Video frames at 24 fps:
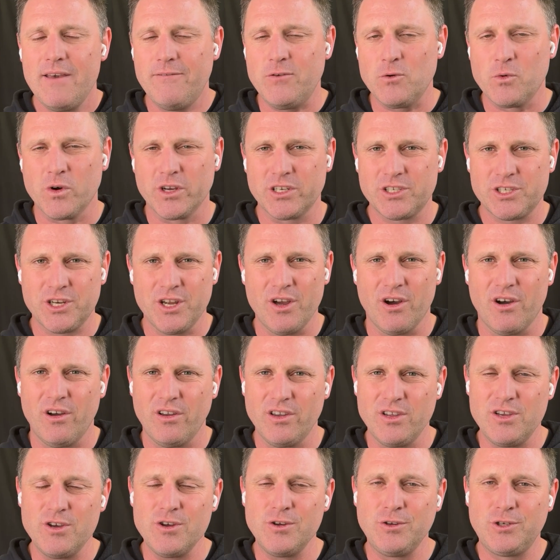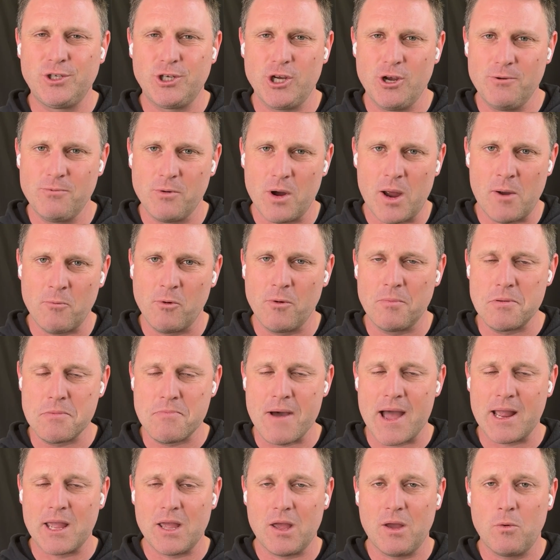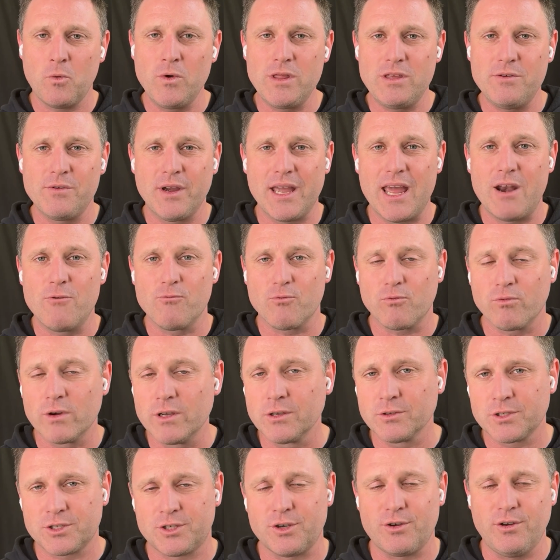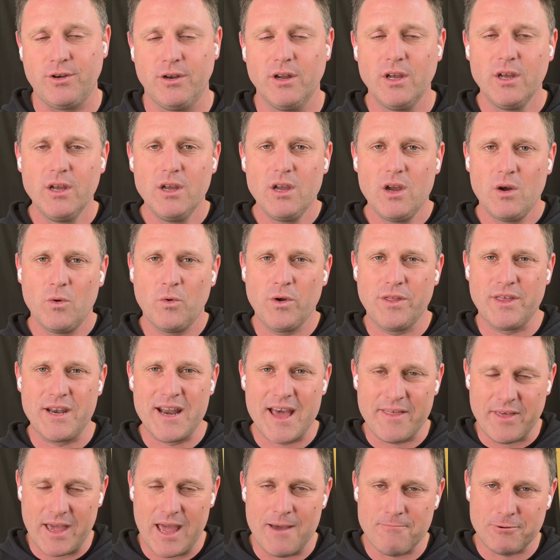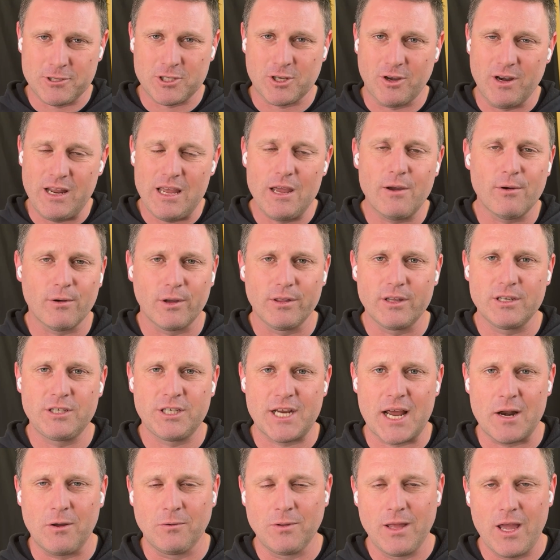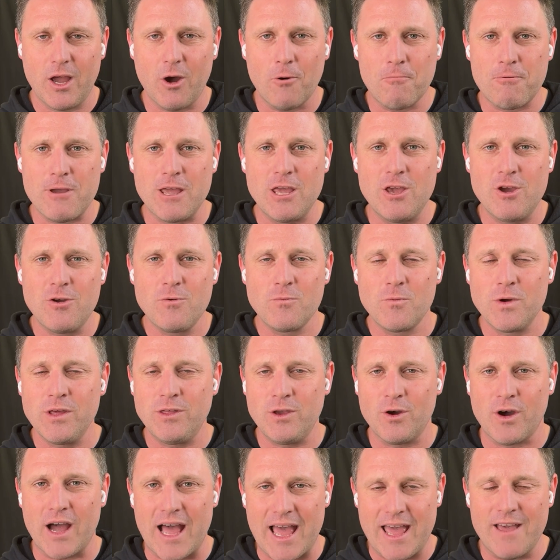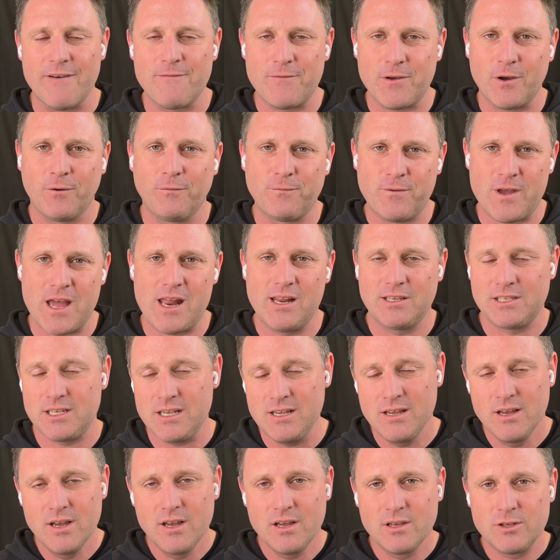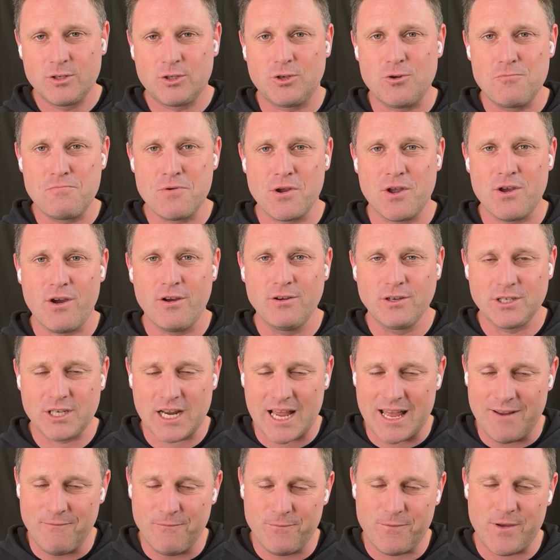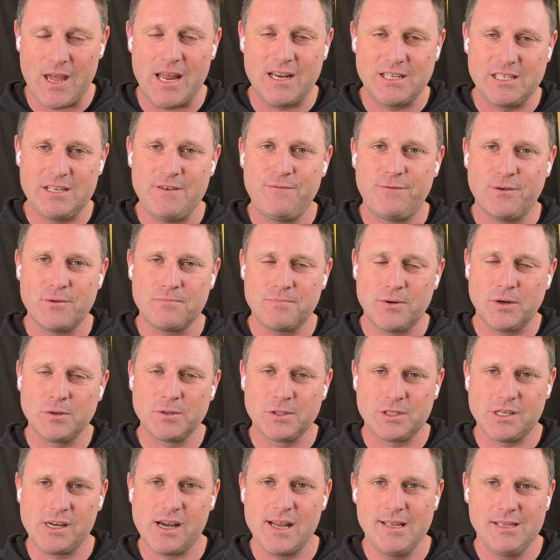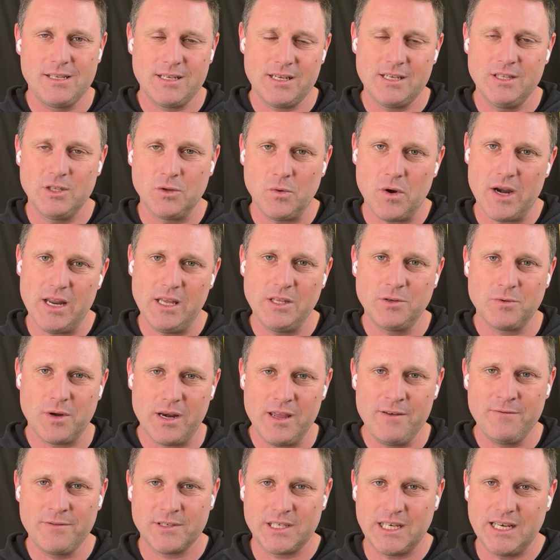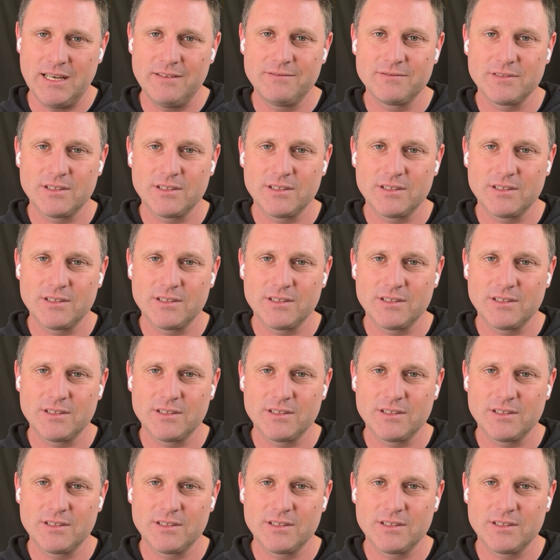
if you're watching on YouTube, and we'll be back with you again real soon with another episode here on the channel, helping you with your AFL Fantasy, SuperCoach, and fantasy football sides in 2025.